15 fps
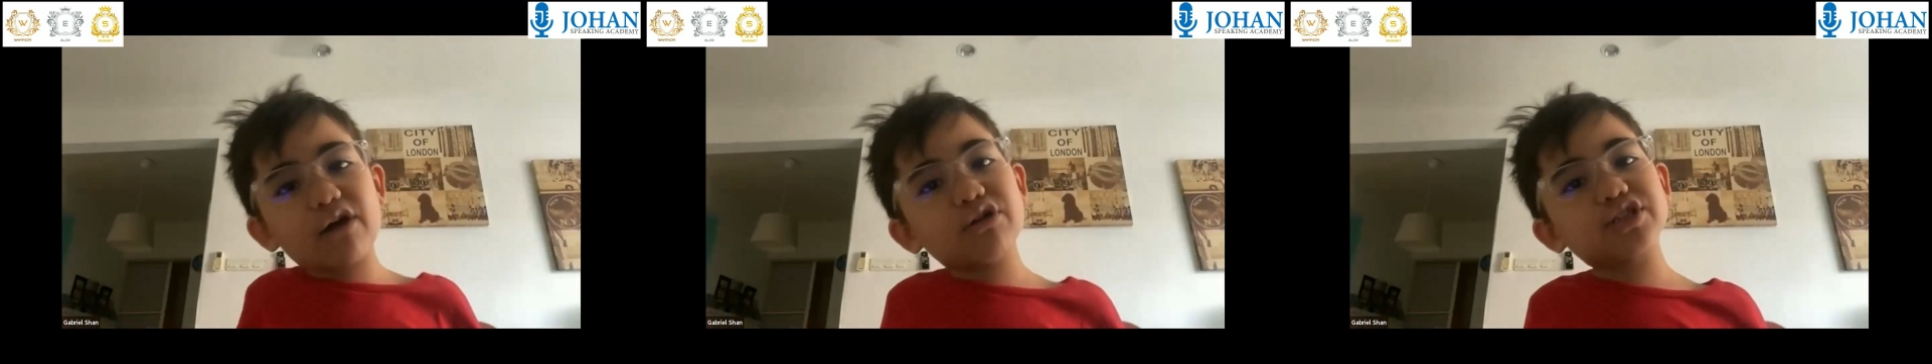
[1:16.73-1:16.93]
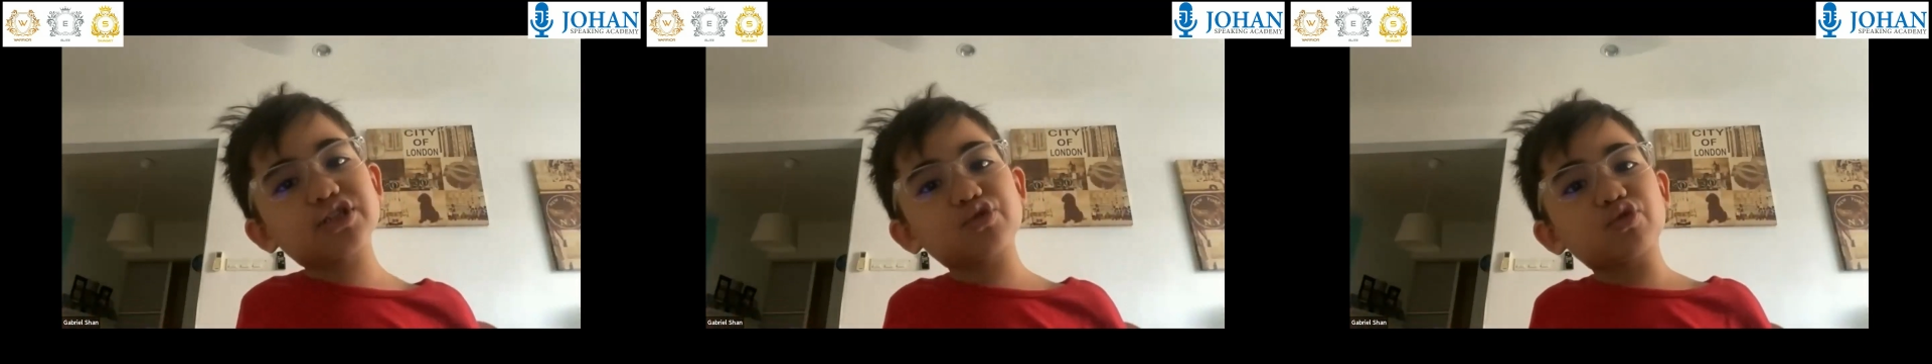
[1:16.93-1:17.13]

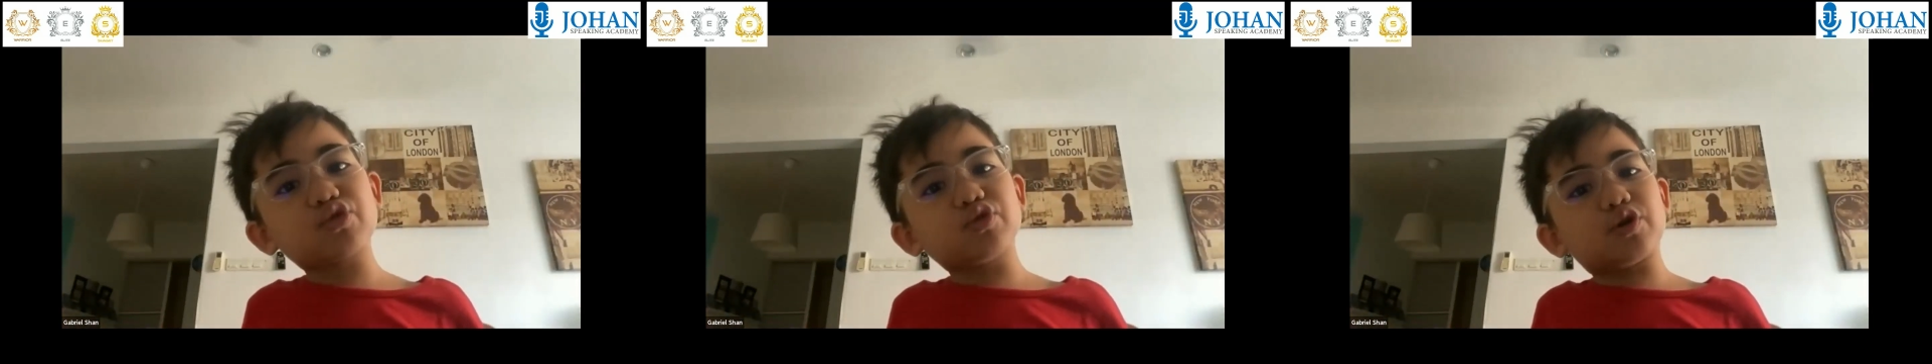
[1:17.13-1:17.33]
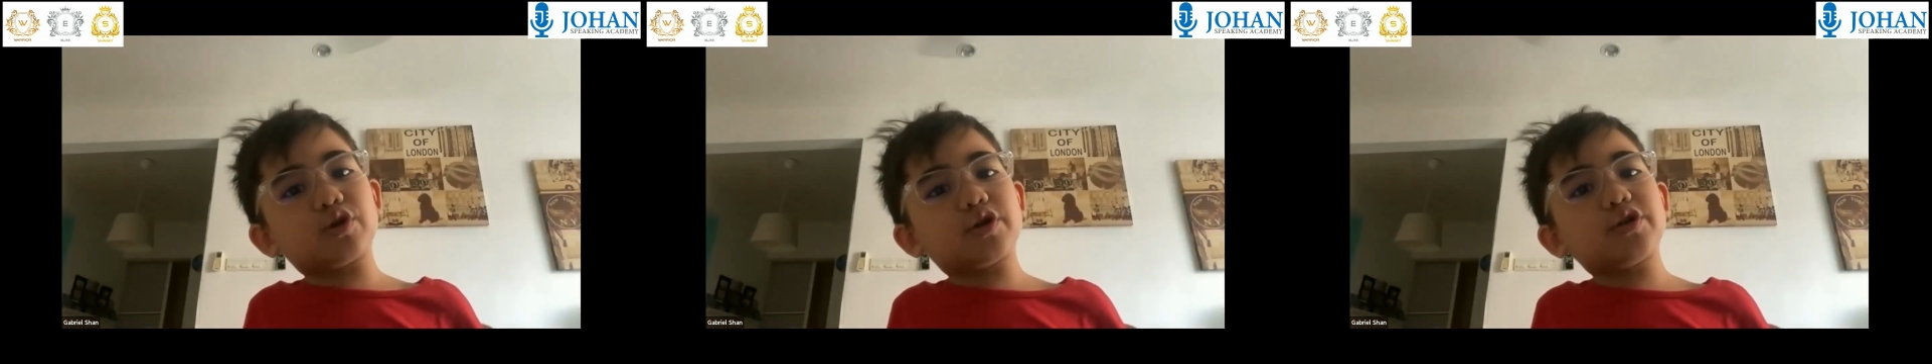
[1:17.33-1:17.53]
does a
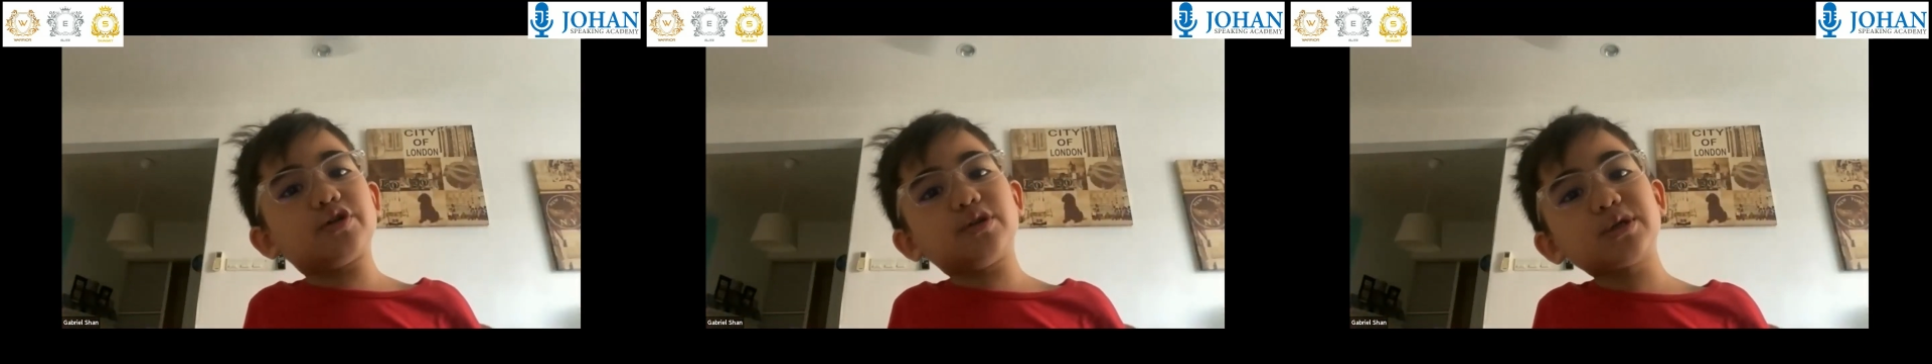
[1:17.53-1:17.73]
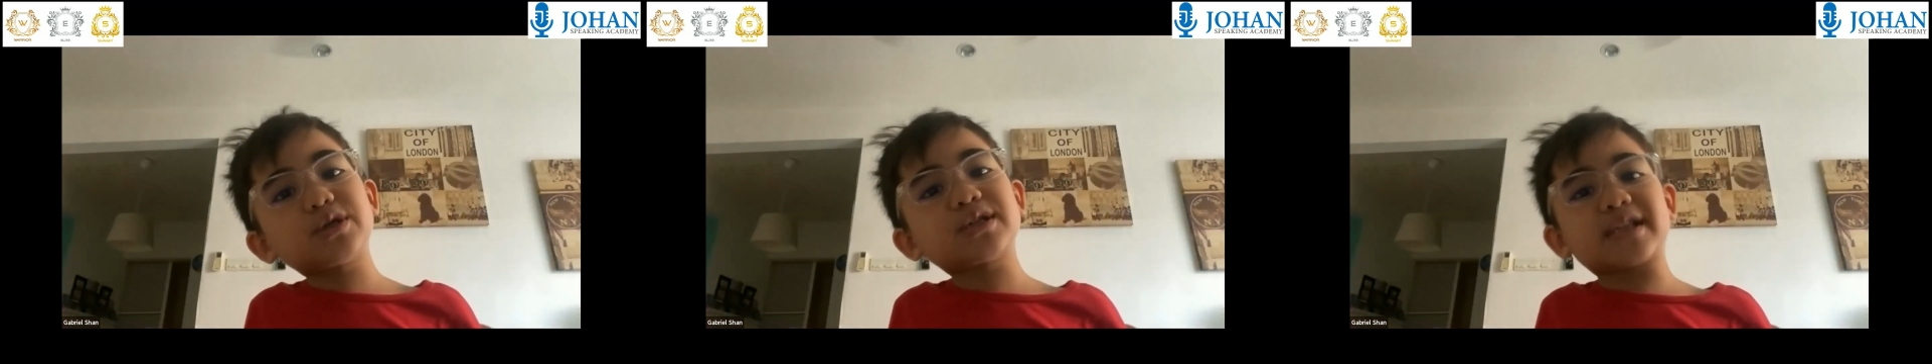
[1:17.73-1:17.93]
lawyer
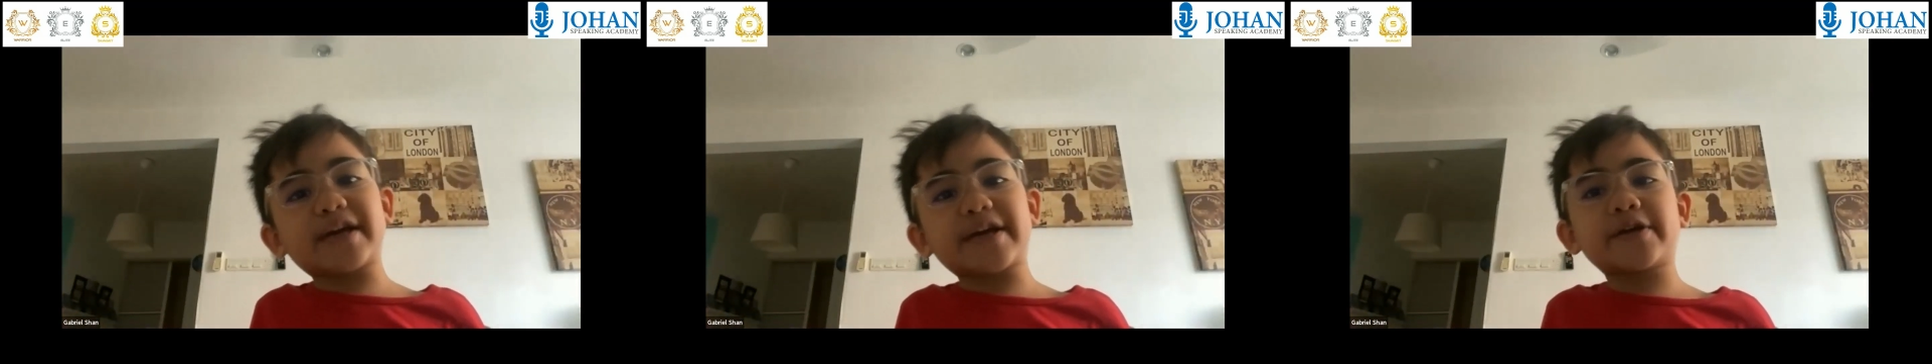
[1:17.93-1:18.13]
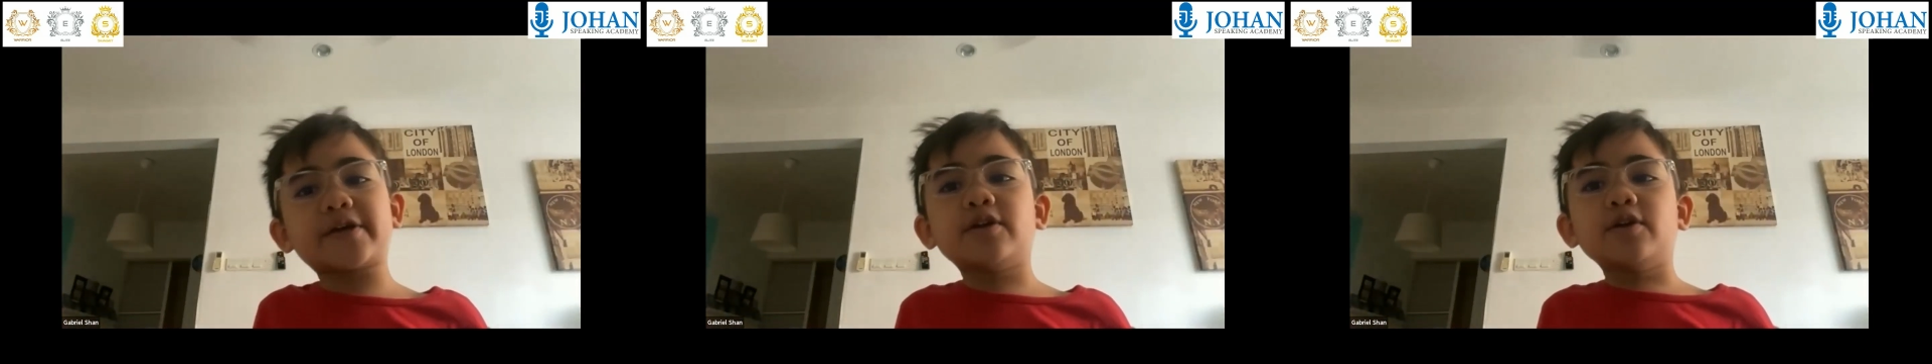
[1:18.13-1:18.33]
look like?